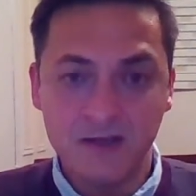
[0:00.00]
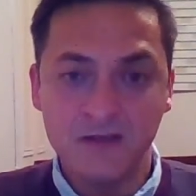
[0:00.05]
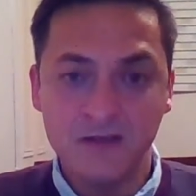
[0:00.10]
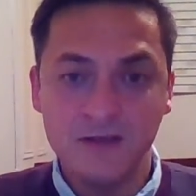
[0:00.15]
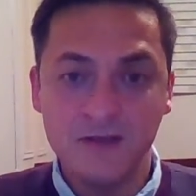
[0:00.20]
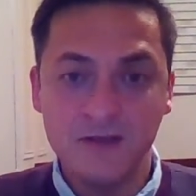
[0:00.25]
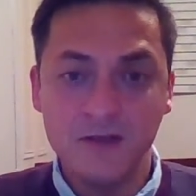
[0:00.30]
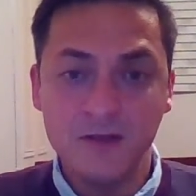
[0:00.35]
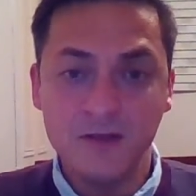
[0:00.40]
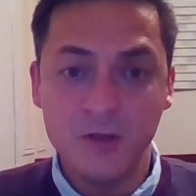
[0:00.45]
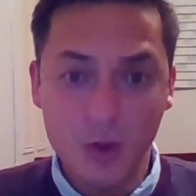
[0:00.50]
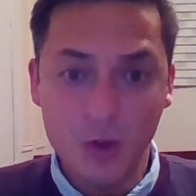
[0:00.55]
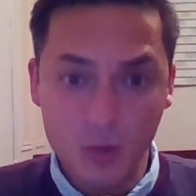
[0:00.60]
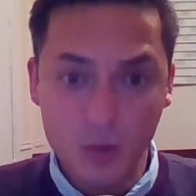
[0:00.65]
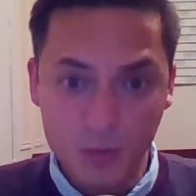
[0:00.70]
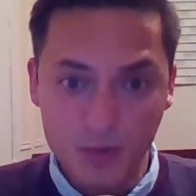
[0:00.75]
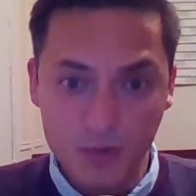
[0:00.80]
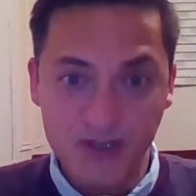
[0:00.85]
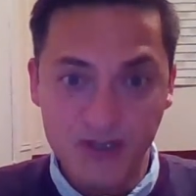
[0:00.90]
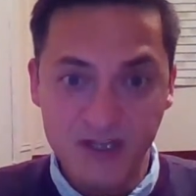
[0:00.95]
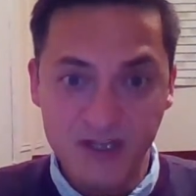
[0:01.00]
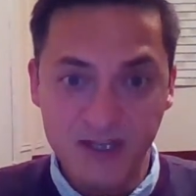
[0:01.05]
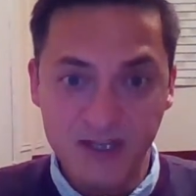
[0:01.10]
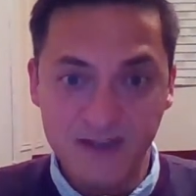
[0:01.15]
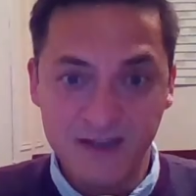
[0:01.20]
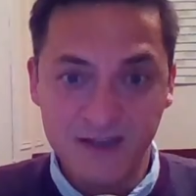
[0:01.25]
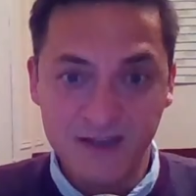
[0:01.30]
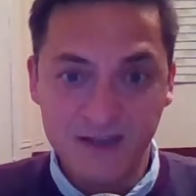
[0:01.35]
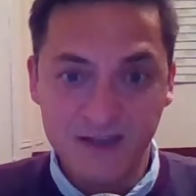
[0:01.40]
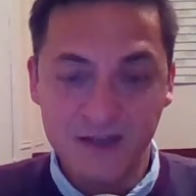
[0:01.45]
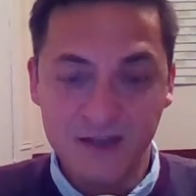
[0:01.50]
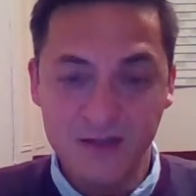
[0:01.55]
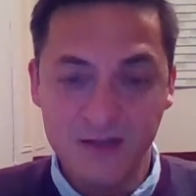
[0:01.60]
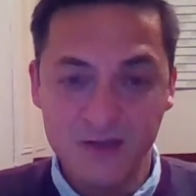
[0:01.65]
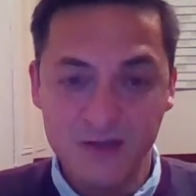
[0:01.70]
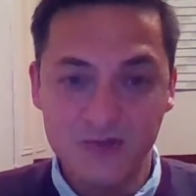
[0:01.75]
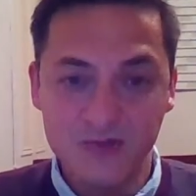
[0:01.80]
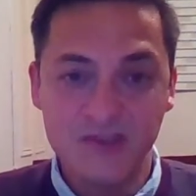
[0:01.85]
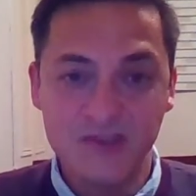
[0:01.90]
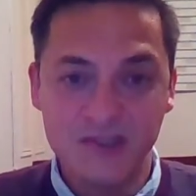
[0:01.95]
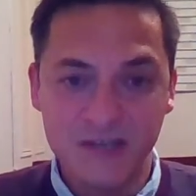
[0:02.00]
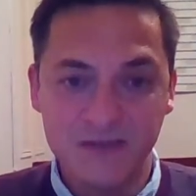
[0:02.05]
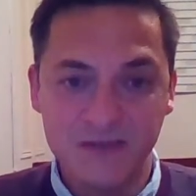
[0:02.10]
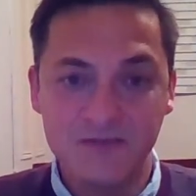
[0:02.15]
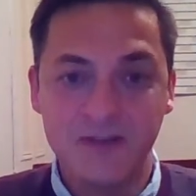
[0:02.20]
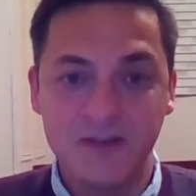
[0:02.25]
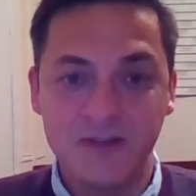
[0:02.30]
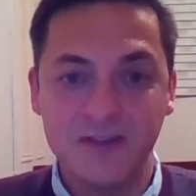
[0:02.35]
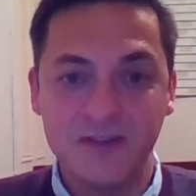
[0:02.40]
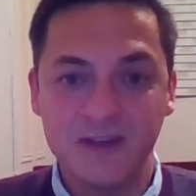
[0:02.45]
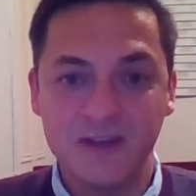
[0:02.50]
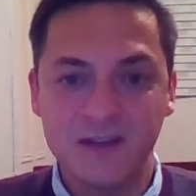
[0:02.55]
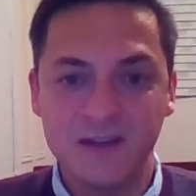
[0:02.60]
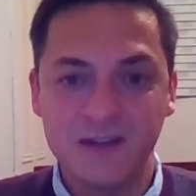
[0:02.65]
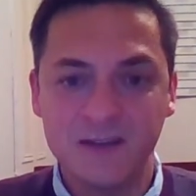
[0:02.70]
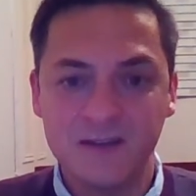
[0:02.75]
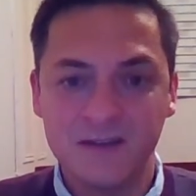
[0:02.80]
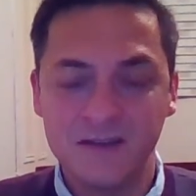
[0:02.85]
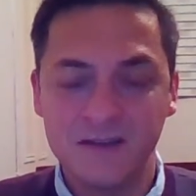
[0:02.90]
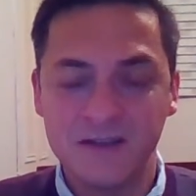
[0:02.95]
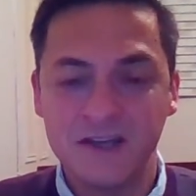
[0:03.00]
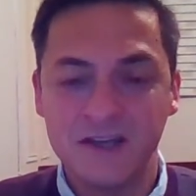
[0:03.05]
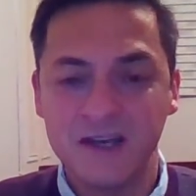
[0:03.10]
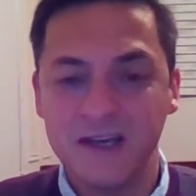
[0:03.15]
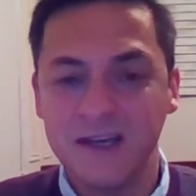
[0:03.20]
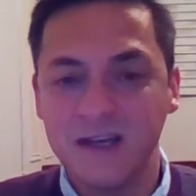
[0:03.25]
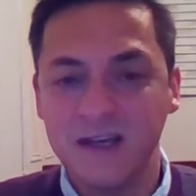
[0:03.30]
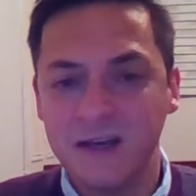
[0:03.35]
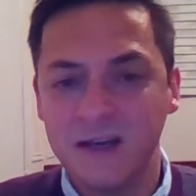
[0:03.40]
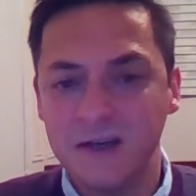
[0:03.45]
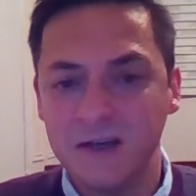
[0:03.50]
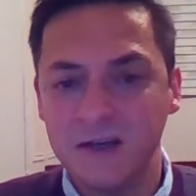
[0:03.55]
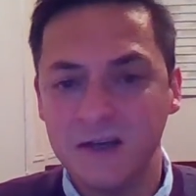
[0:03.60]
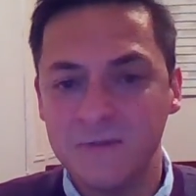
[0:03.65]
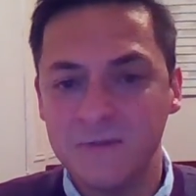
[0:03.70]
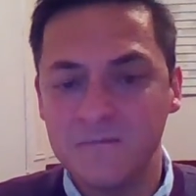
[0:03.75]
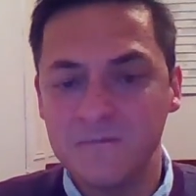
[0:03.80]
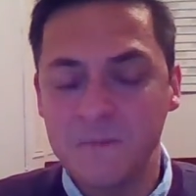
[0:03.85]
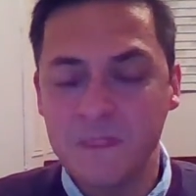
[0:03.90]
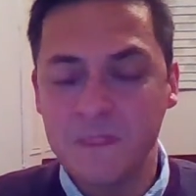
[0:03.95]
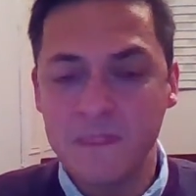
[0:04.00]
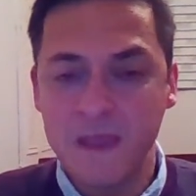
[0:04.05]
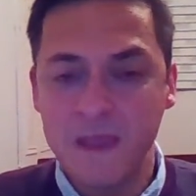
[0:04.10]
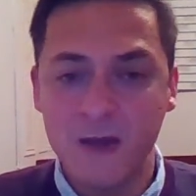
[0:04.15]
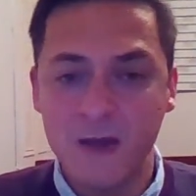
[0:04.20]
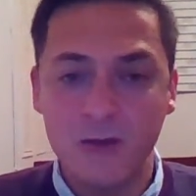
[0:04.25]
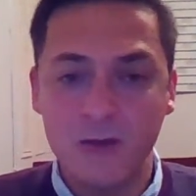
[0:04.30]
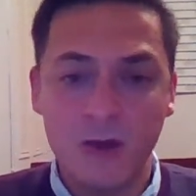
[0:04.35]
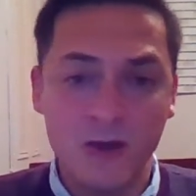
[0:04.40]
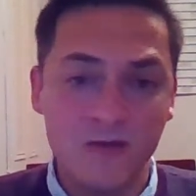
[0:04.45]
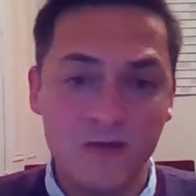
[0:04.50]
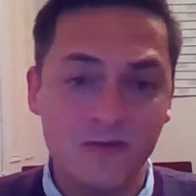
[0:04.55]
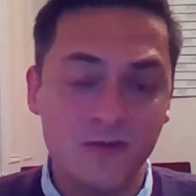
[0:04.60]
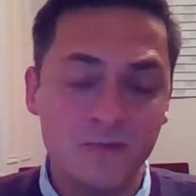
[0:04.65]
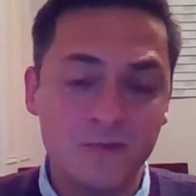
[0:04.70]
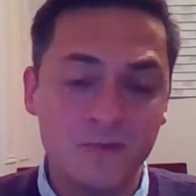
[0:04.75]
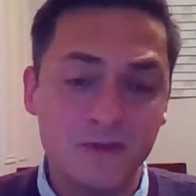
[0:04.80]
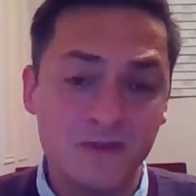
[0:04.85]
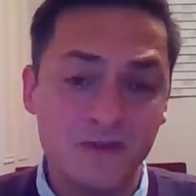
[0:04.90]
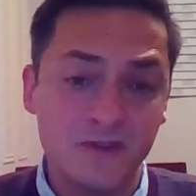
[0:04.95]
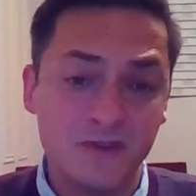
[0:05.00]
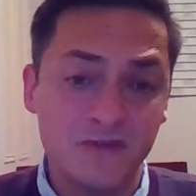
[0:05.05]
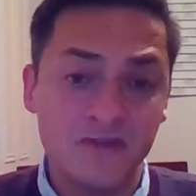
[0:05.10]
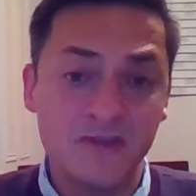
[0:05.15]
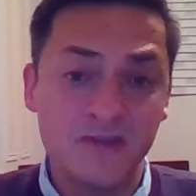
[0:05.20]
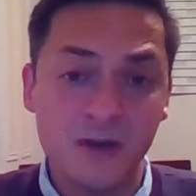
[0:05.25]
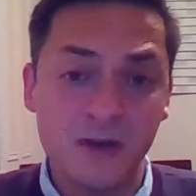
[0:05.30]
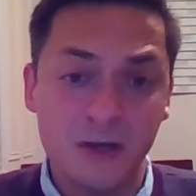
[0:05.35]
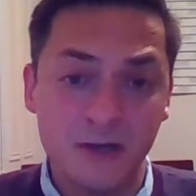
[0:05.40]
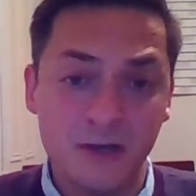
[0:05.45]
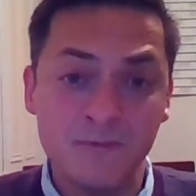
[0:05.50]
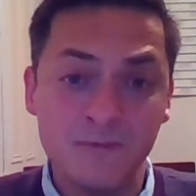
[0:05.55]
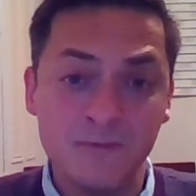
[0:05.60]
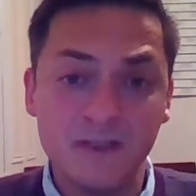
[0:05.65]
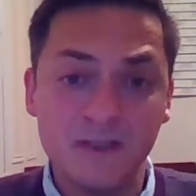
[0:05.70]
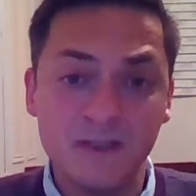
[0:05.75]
Nobody uses everything. Okay. Now, over a period of time,